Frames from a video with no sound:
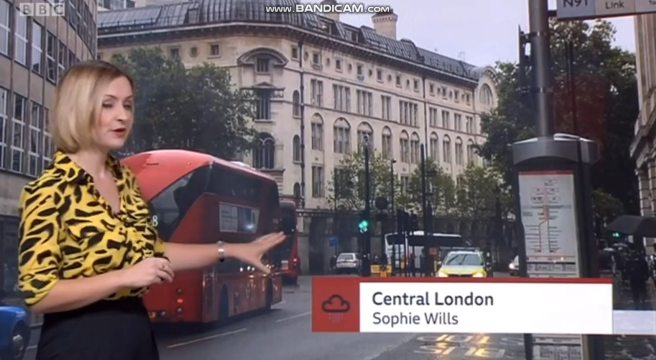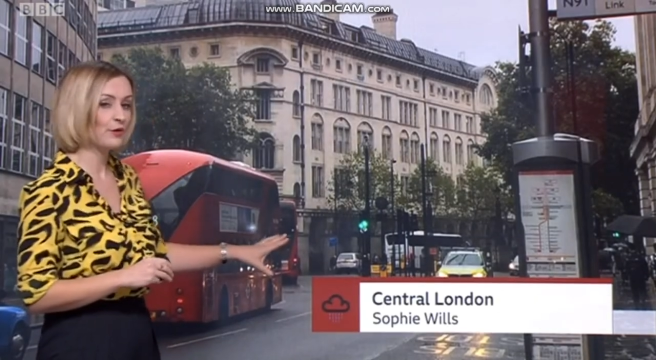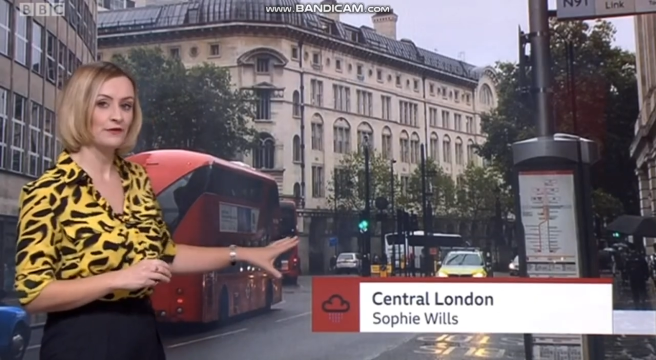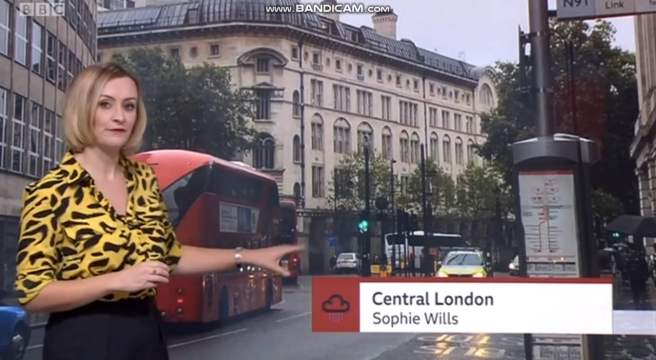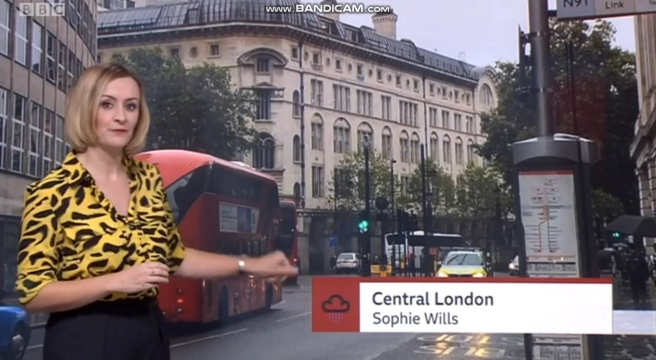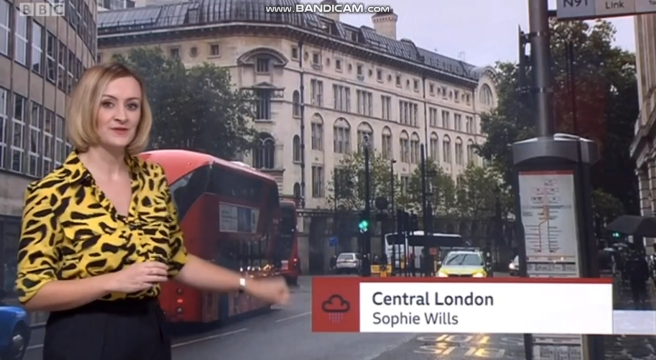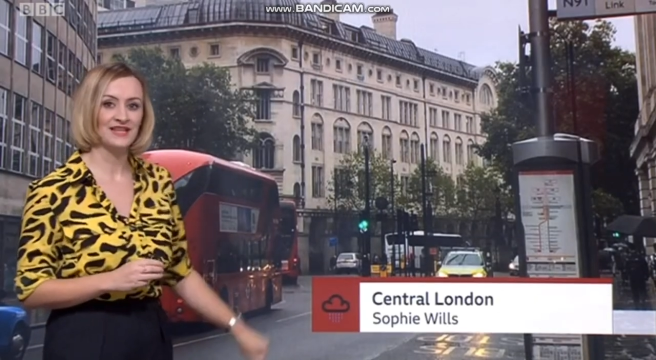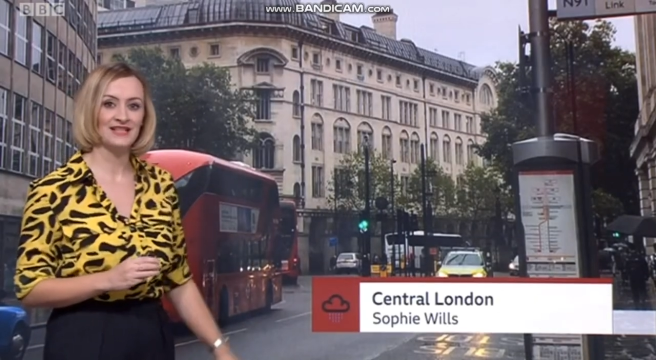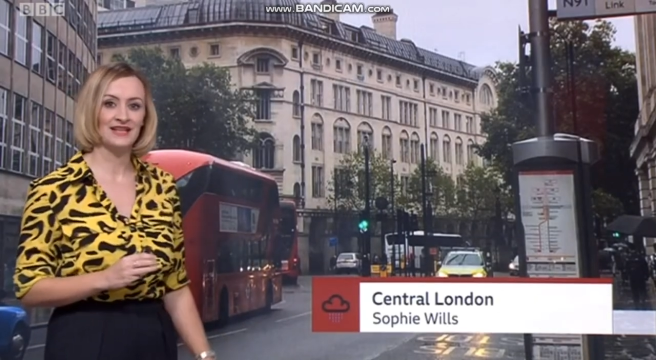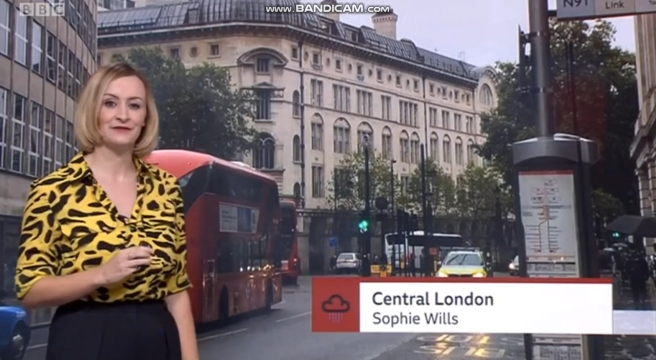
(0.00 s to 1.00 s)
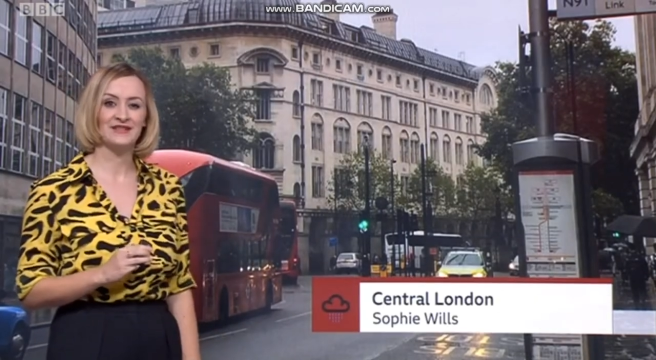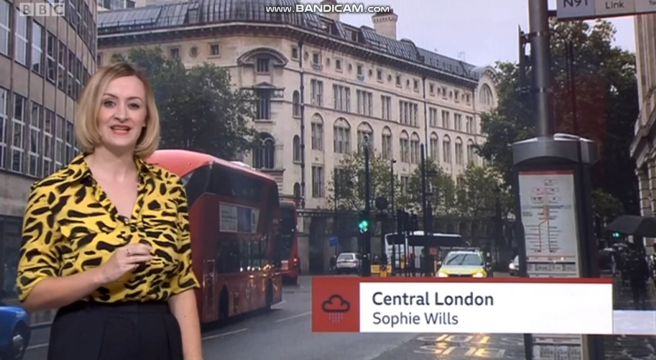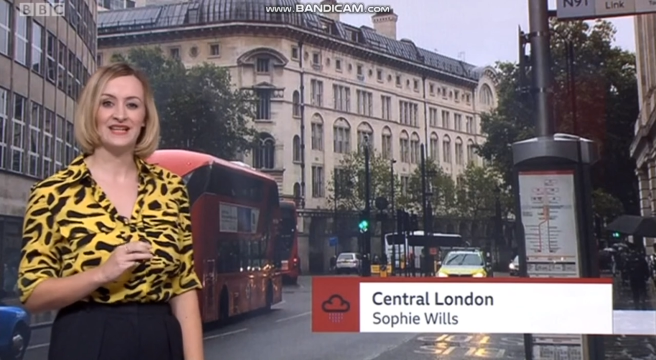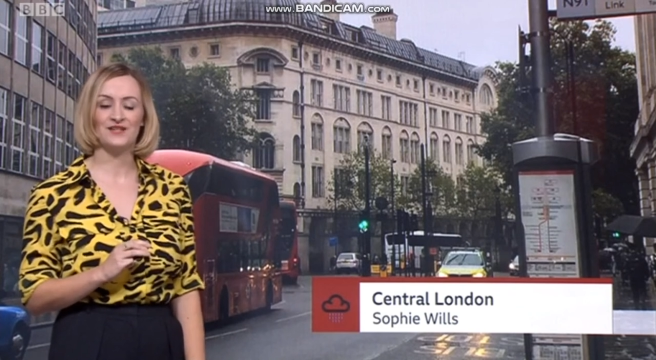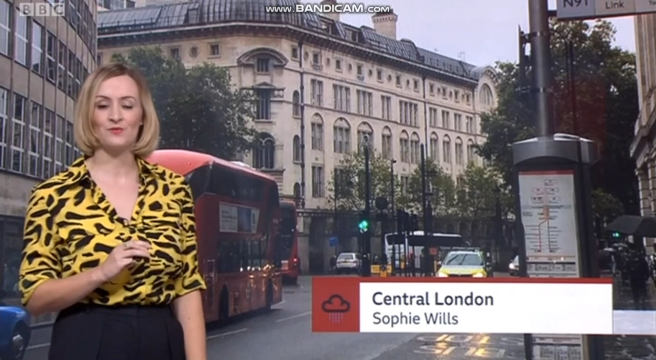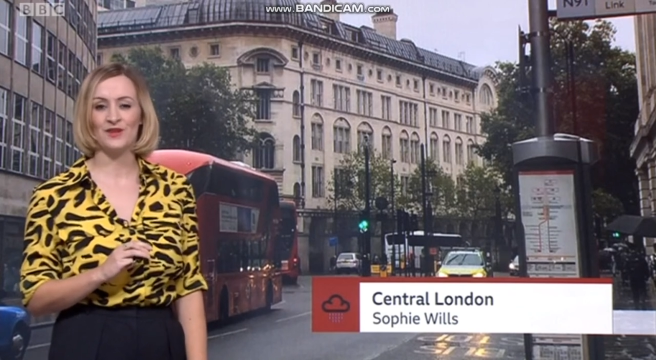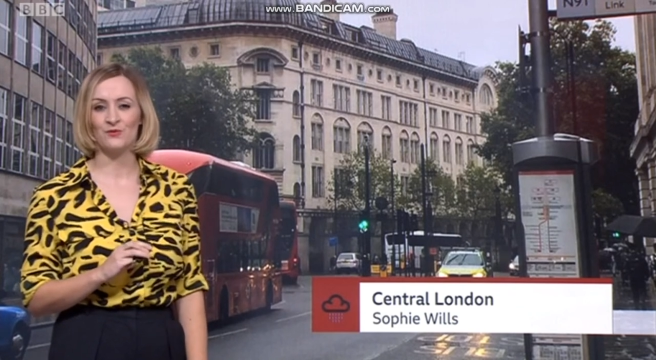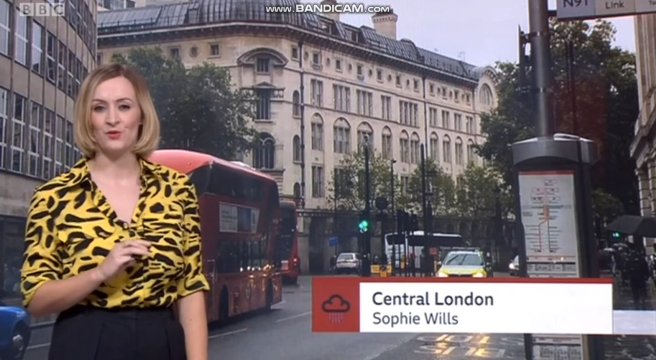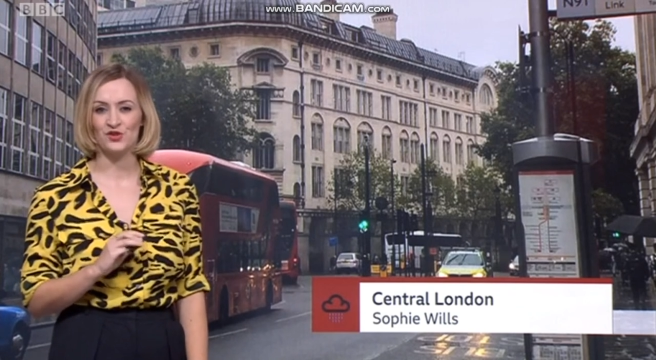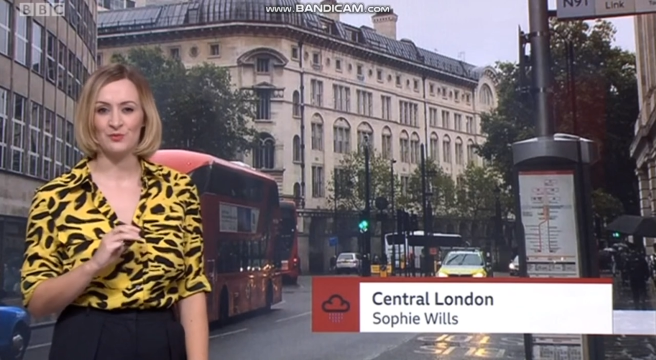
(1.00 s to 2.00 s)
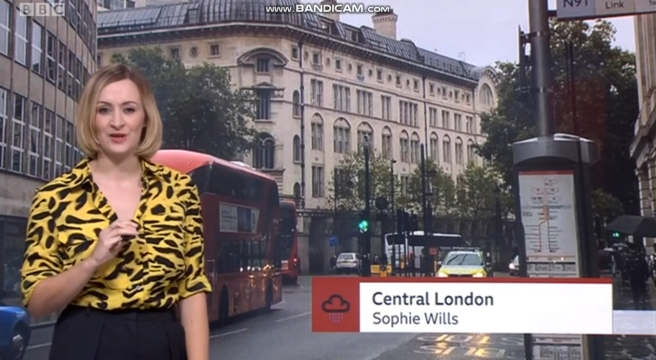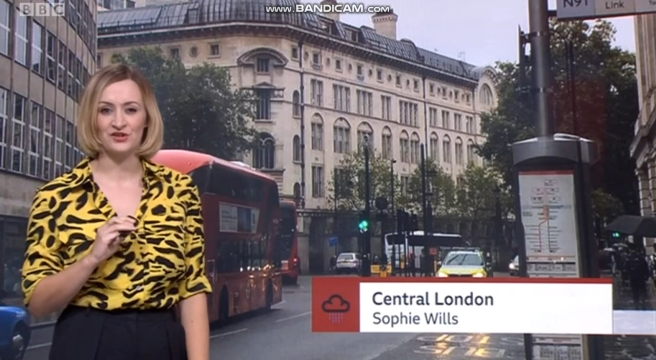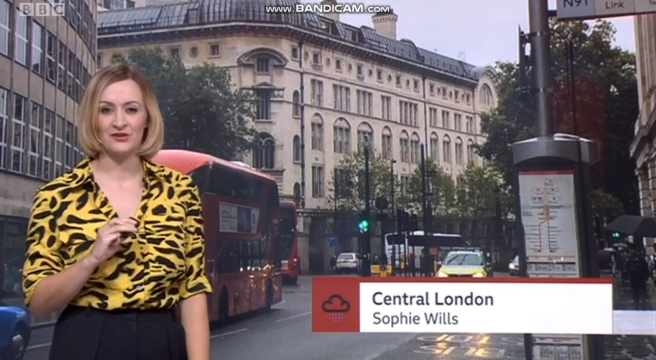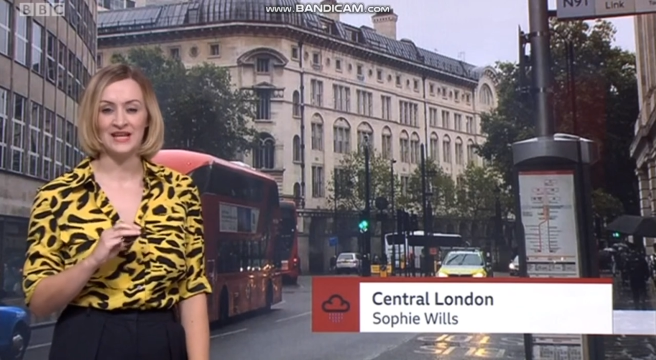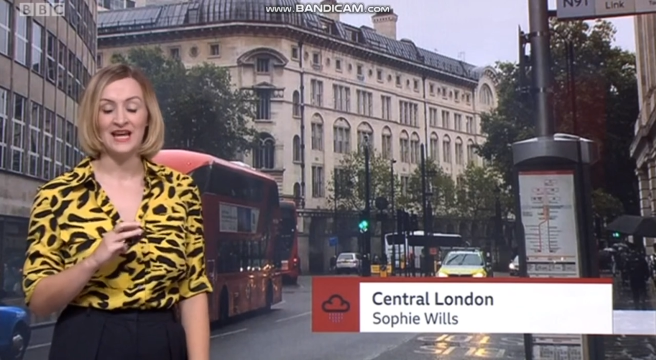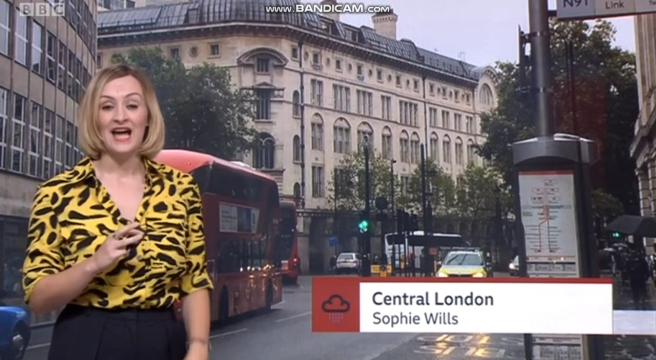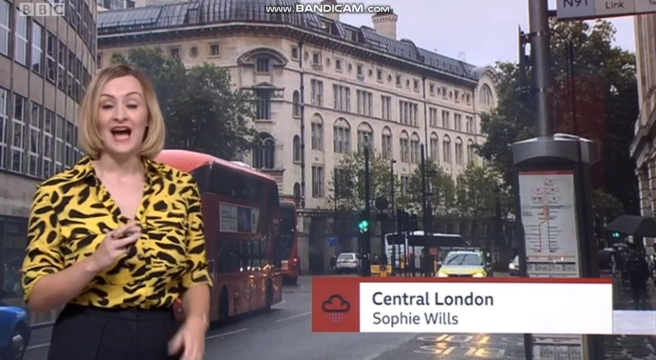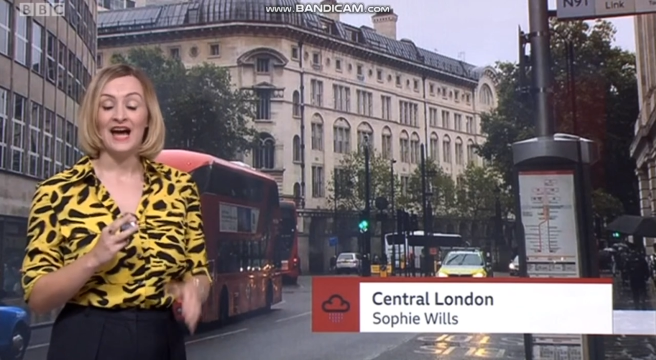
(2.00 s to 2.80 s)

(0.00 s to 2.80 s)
Sophie from Sunday for sending this weather watcher picture in,